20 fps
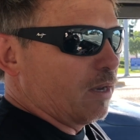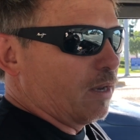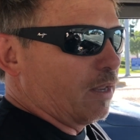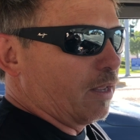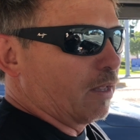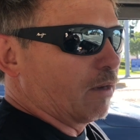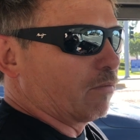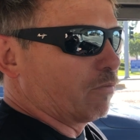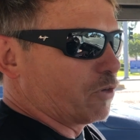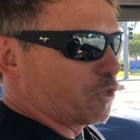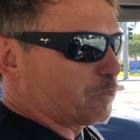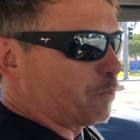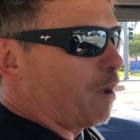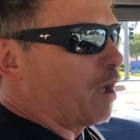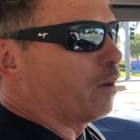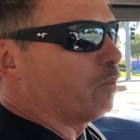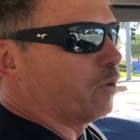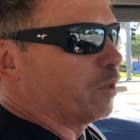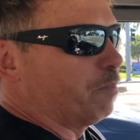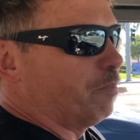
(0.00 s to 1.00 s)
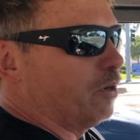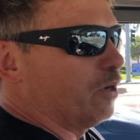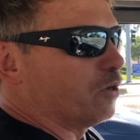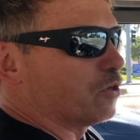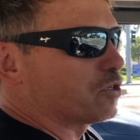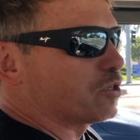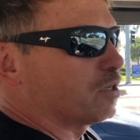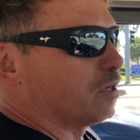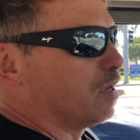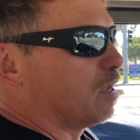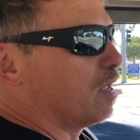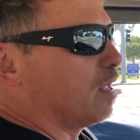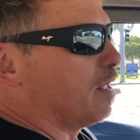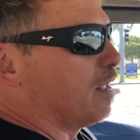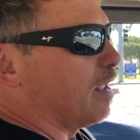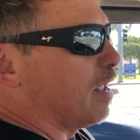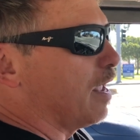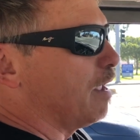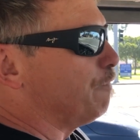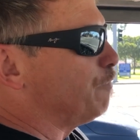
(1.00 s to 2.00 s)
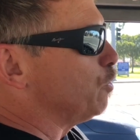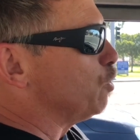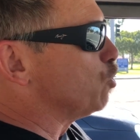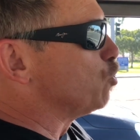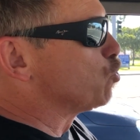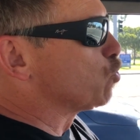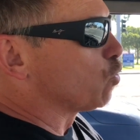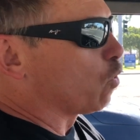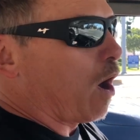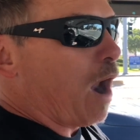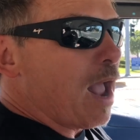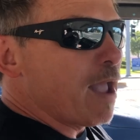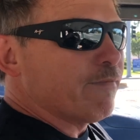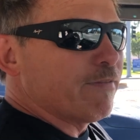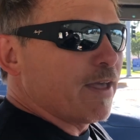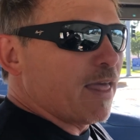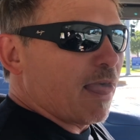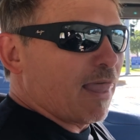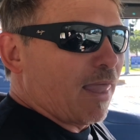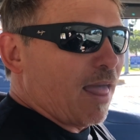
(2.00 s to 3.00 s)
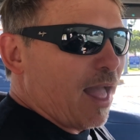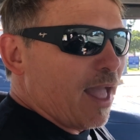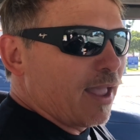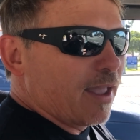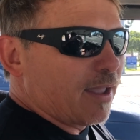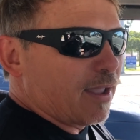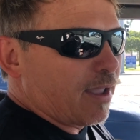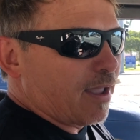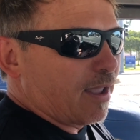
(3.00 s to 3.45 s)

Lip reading: it'll respond with boost. If you drive it like